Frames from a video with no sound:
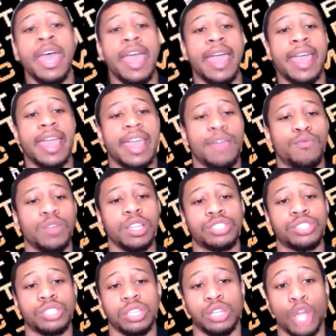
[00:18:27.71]
and really
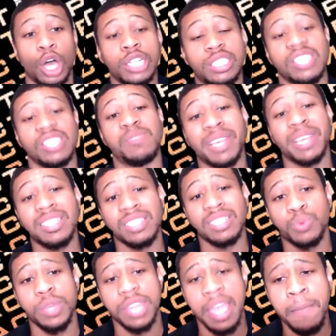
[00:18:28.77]
launched this business
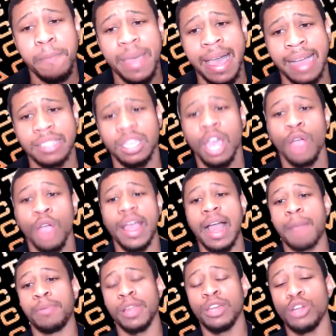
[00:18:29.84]
with impact. Right? I
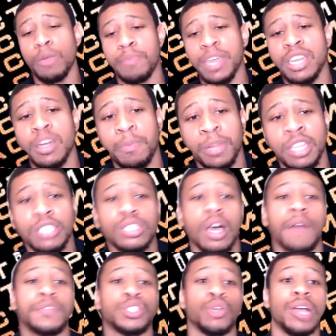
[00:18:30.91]
planned on being a police
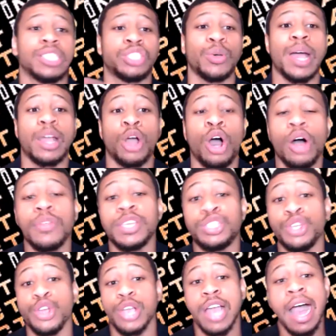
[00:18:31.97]
officer. And so I call this
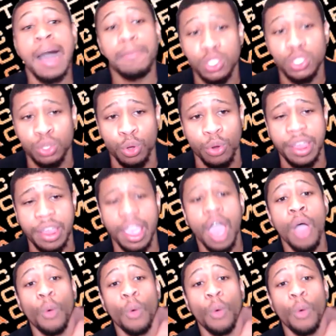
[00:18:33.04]
your cop story.